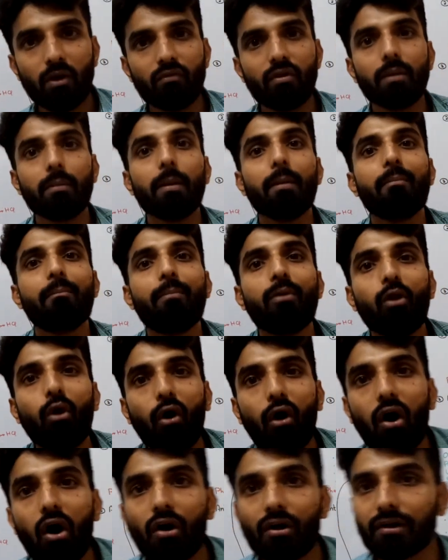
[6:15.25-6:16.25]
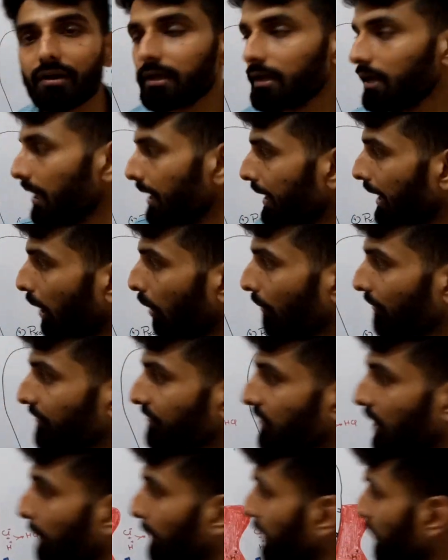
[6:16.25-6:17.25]
will be blocked, now
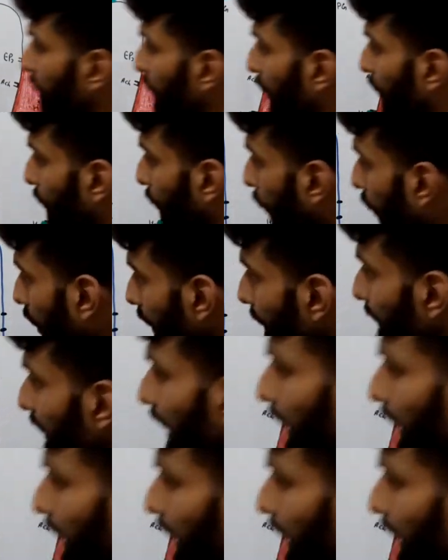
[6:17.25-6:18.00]
histamine will not be